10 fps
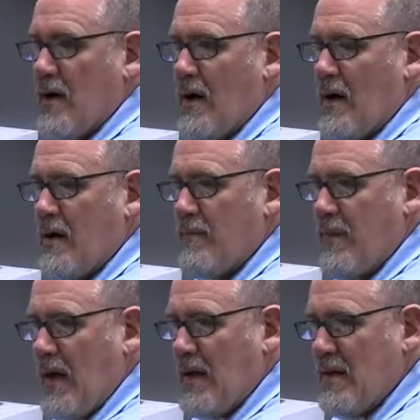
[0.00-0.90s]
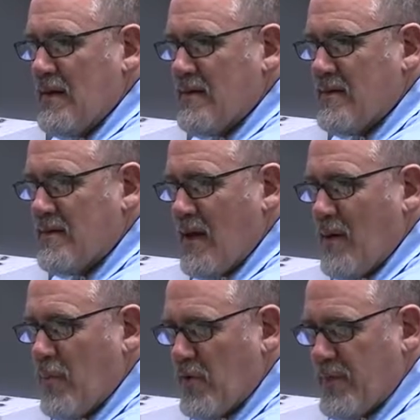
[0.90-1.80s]
that is
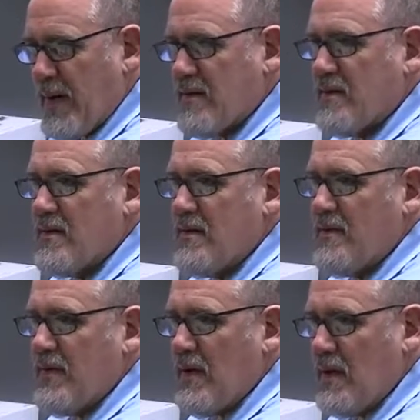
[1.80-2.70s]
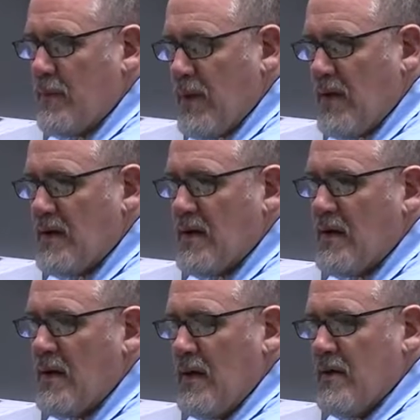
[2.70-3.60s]
a perspective, an opinion,